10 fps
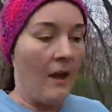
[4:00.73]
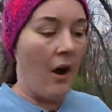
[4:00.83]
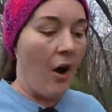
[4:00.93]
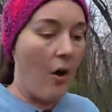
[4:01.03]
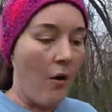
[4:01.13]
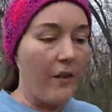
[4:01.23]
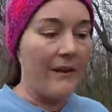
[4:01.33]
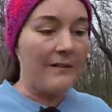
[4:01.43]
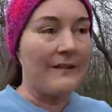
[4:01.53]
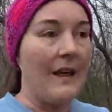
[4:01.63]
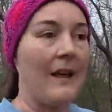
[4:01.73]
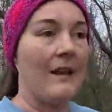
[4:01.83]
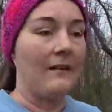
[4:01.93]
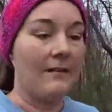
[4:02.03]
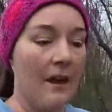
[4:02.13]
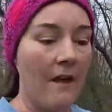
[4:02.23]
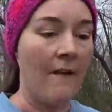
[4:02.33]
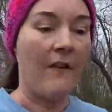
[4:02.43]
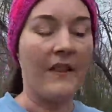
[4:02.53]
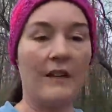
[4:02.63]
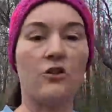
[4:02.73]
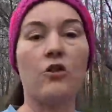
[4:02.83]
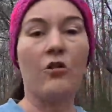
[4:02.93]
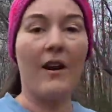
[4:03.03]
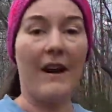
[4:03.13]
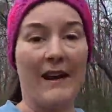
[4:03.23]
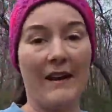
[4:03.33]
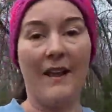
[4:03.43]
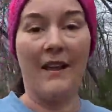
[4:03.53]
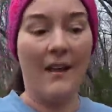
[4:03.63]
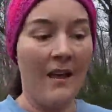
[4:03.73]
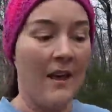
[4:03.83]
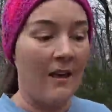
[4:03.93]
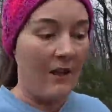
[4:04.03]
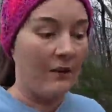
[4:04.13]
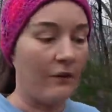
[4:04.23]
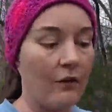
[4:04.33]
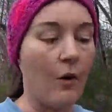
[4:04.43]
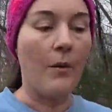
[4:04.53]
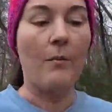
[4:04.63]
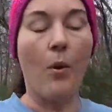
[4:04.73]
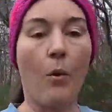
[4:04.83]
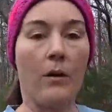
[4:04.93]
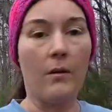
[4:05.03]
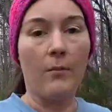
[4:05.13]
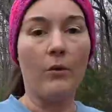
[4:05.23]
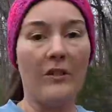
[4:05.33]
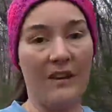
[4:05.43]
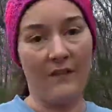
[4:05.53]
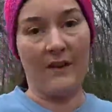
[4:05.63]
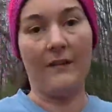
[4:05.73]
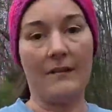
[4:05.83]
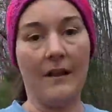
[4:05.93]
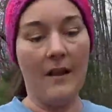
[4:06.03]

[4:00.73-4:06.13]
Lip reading: All these things that train that so important multifidus.